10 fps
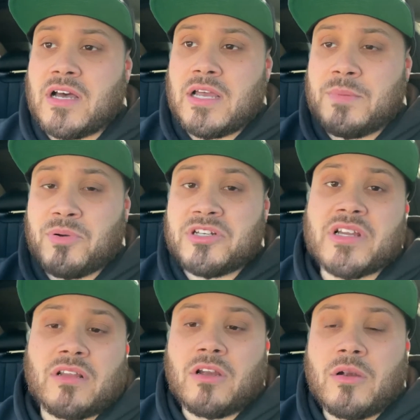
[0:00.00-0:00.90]

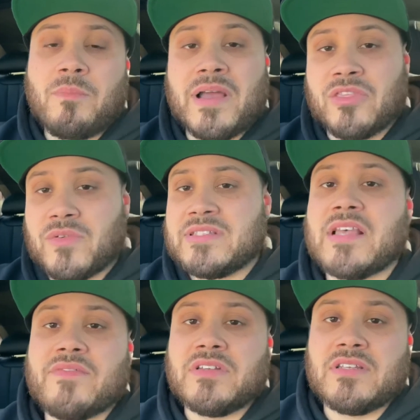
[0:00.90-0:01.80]
particular my
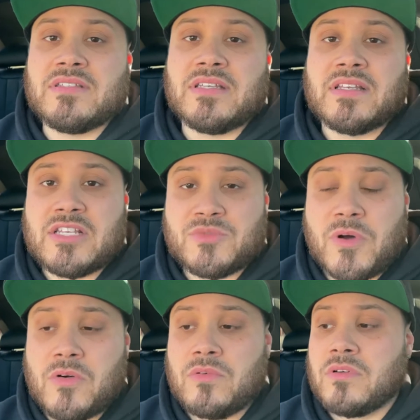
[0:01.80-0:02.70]
370Z
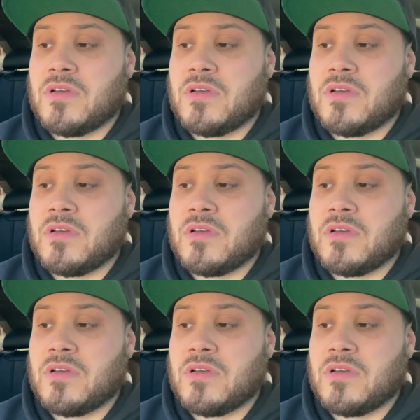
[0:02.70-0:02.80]
Nismo,